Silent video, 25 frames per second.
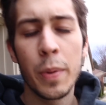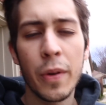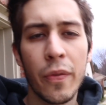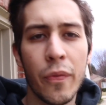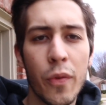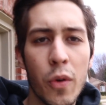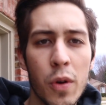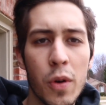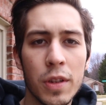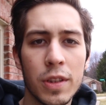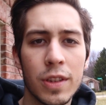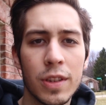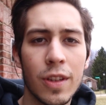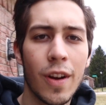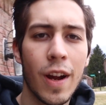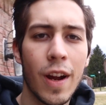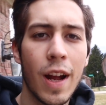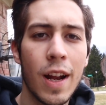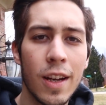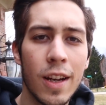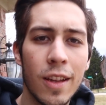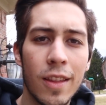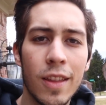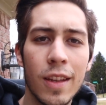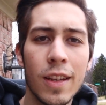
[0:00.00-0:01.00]
Before I start
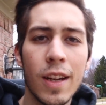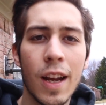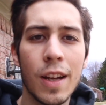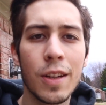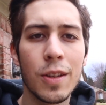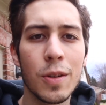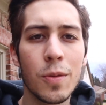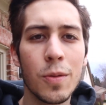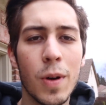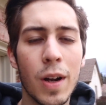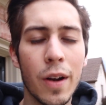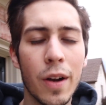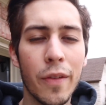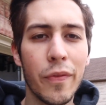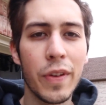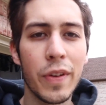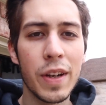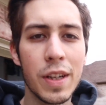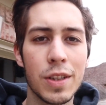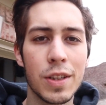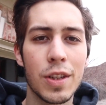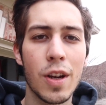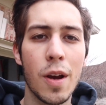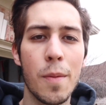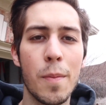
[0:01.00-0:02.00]
anything, I do want to
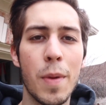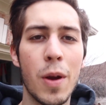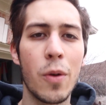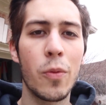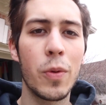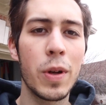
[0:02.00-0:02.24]
finish up my